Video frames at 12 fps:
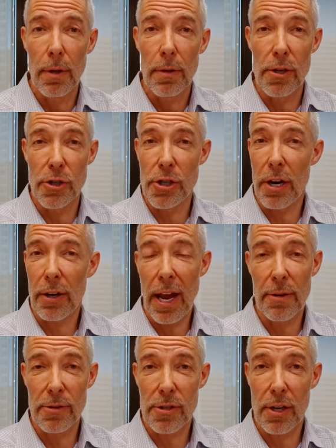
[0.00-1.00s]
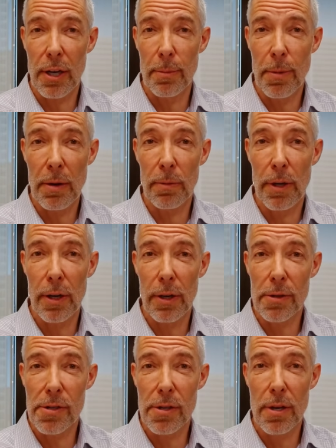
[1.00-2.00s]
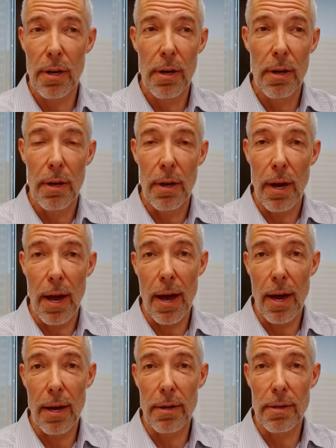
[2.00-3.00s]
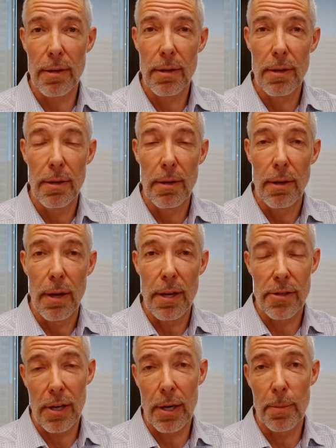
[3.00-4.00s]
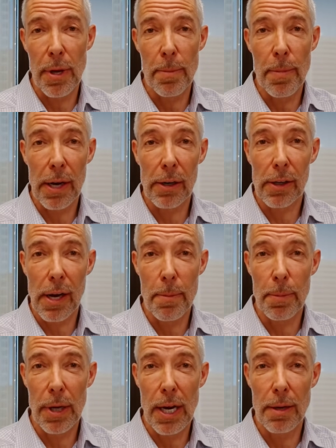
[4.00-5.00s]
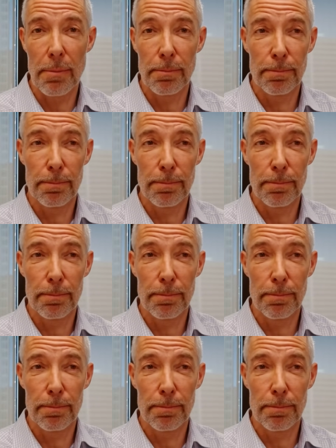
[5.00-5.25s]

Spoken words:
The share count's going to be reduced, and it's going to be a bigger company.